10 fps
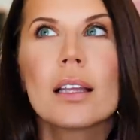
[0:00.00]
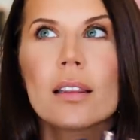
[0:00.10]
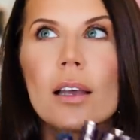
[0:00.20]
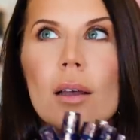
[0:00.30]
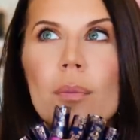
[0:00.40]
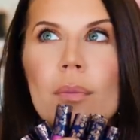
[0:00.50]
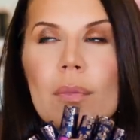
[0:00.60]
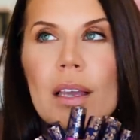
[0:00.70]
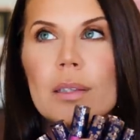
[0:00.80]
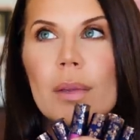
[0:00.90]
at them
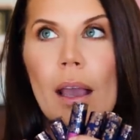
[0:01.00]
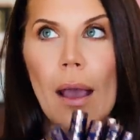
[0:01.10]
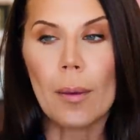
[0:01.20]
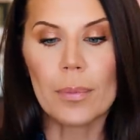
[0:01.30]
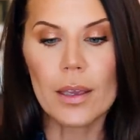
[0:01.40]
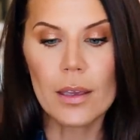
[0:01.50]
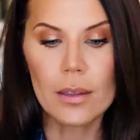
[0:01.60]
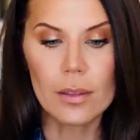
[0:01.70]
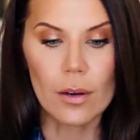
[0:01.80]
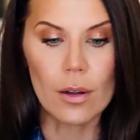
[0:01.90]
makes me
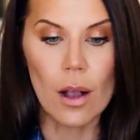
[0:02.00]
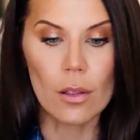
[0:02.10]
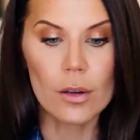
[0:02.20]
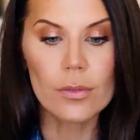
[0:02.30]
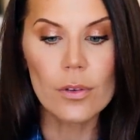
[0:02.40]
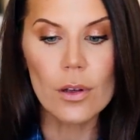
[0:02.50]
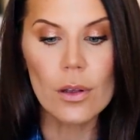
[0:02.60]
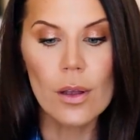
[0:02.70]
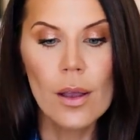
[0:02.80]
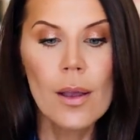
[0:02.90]
happy. They're
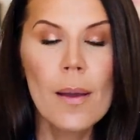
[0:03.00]
colorful.